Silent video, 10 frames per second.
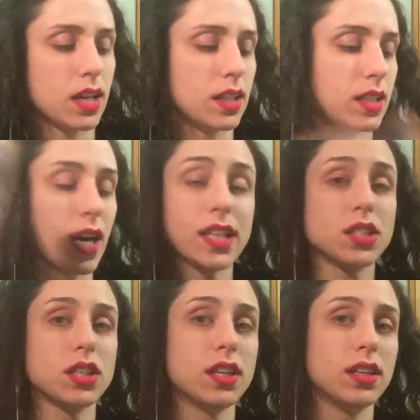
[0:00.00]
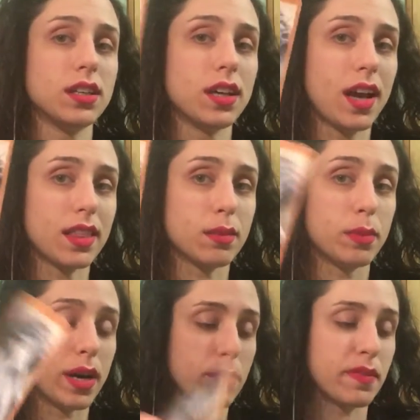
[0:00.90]
Gotcha at the
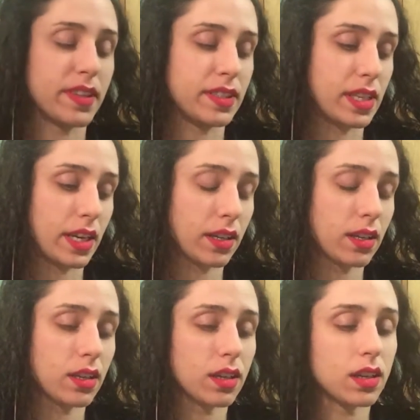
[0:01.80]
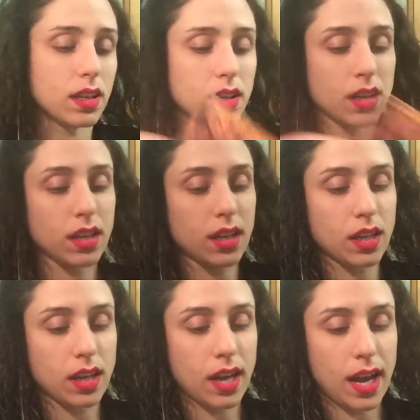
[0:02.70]
bottom of the deck,
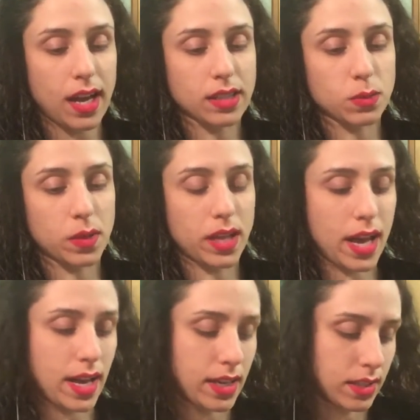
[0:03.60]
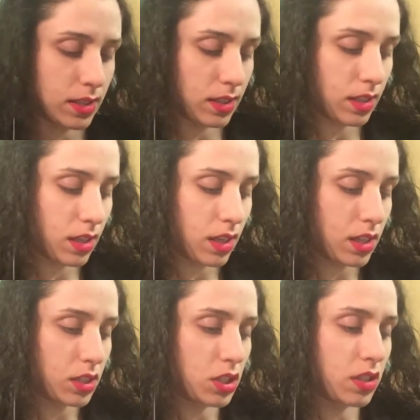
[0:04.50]
as well as
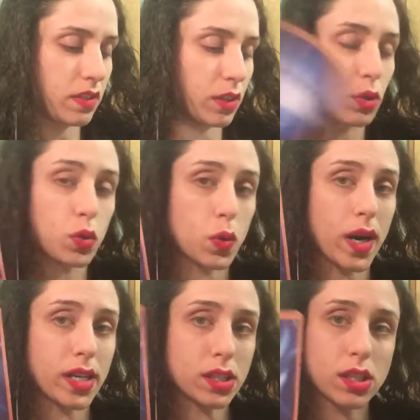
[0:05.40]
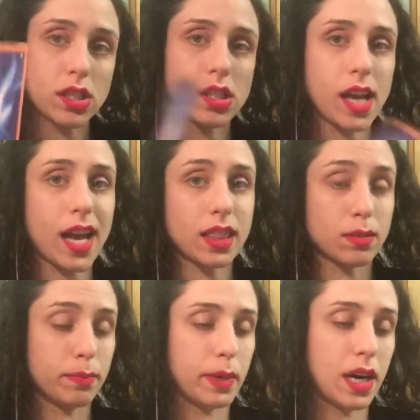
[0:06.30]
Chez the Crutch at the
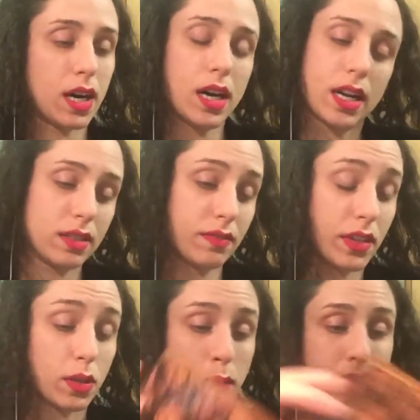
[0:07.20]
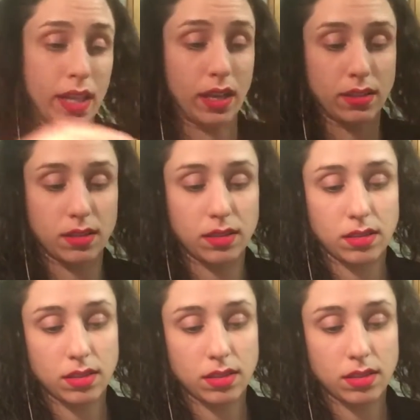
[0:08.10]
following that.